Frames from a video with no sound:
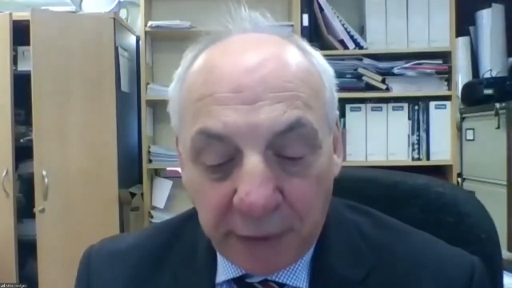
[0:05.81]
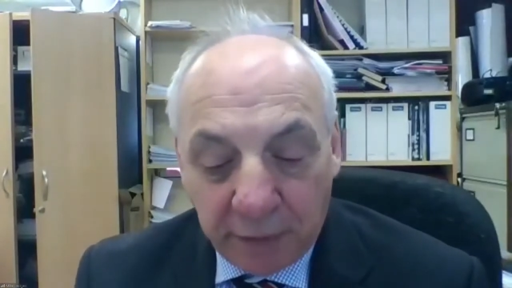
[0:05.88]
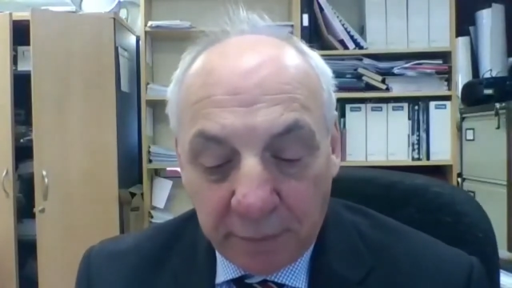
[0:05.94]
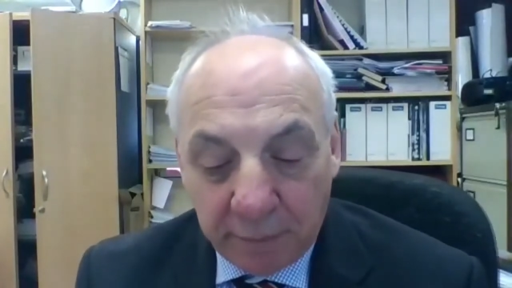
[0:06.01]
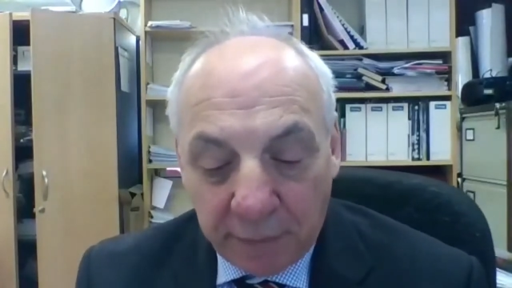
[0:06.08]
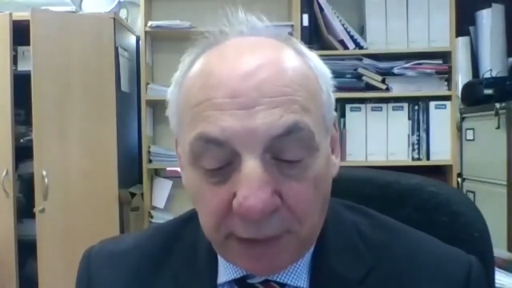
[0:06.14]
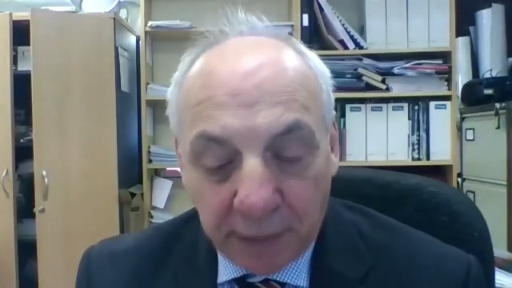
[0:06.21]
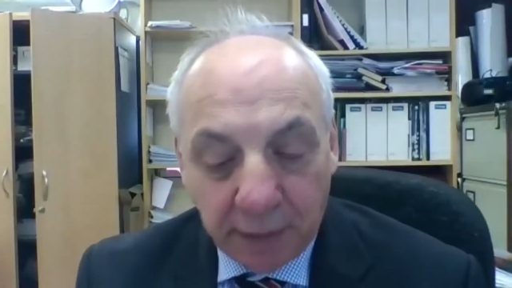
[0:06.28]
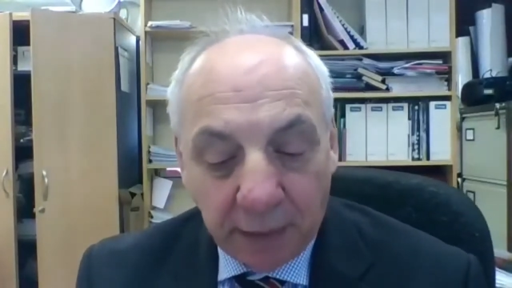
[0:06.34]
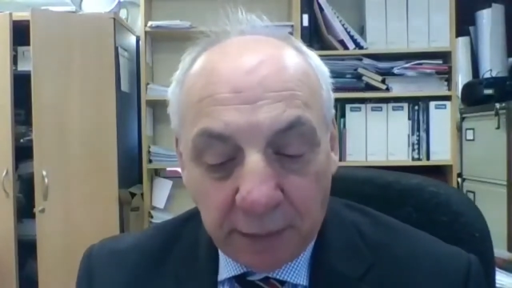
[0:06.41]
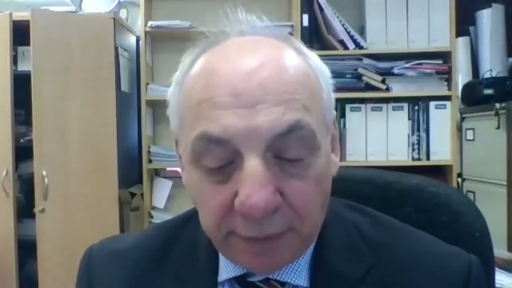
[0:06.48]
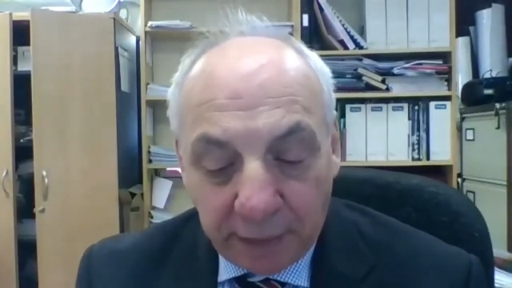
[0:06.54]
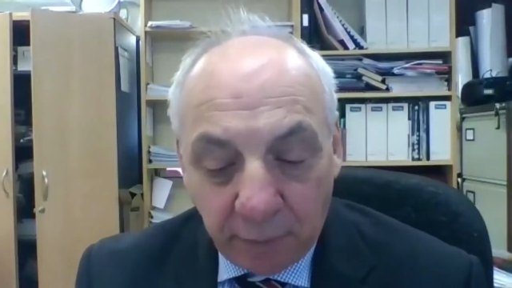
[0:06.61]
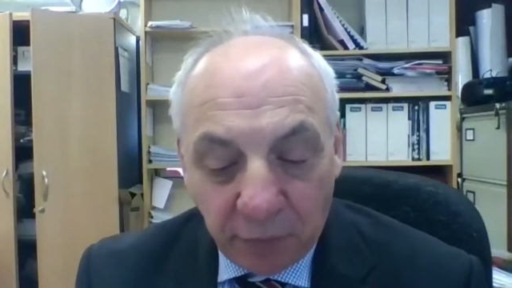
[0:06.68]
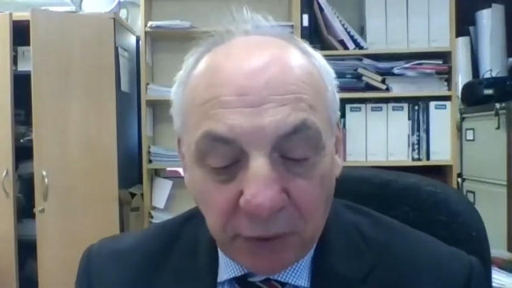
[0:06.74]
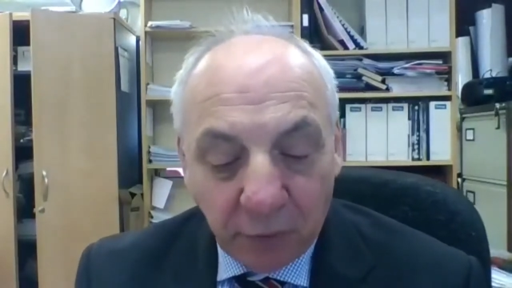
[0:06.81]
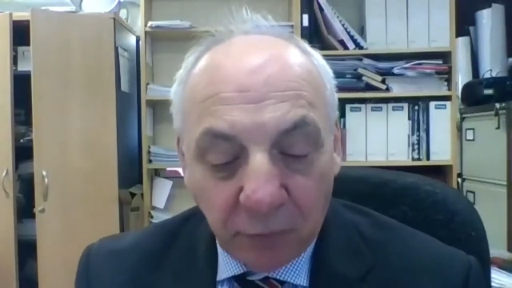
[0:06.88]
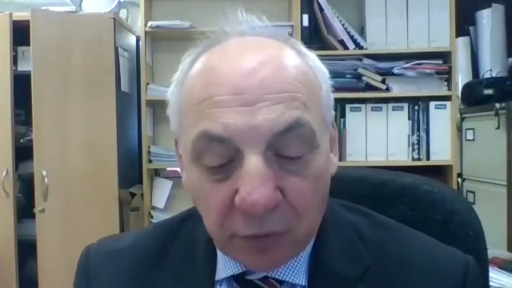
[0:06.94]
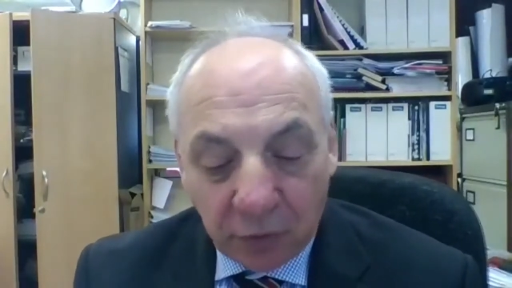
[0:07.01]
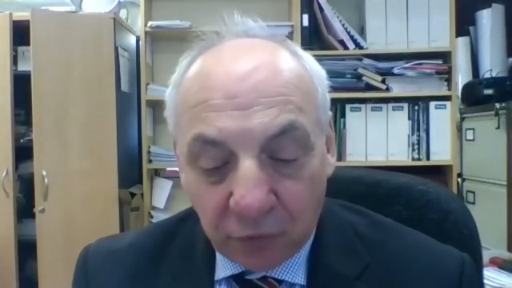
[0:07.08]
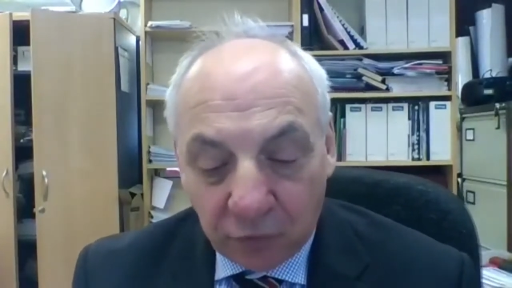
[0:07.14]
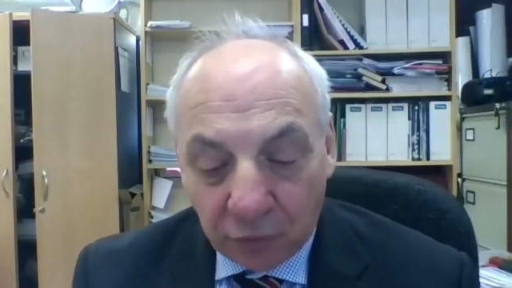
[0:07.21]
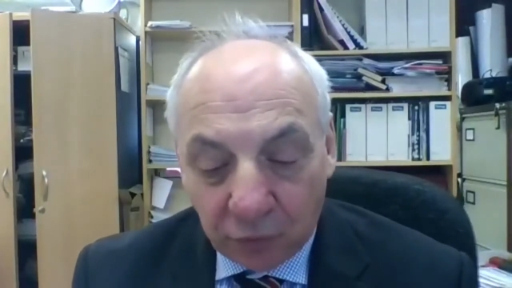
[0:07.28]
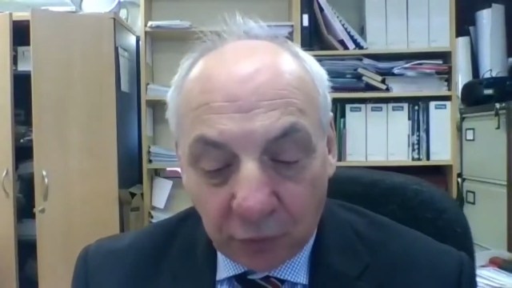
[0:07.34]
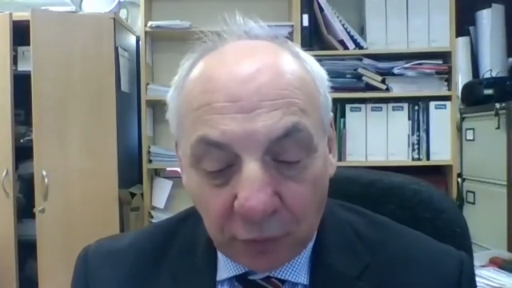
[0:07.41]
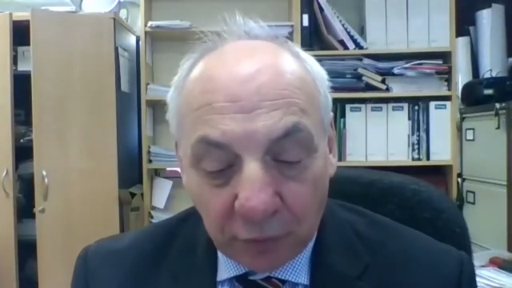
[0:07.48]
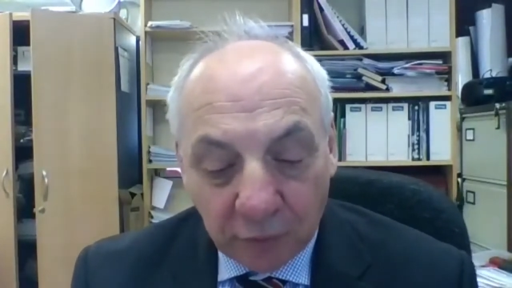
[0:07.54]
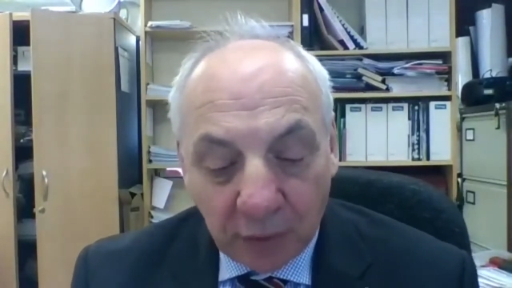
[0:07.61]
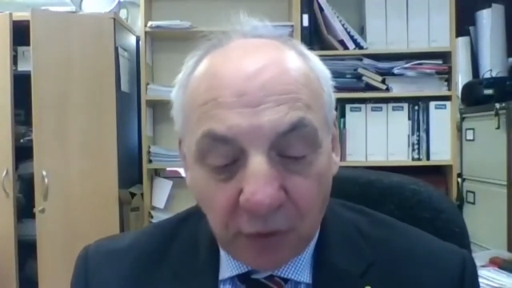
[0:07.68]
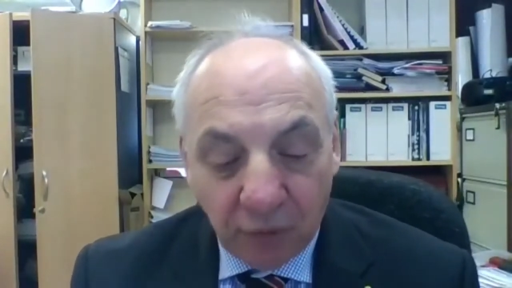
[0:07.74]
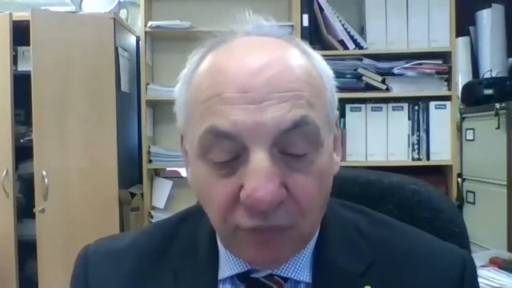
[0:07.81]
to demand, then without controls,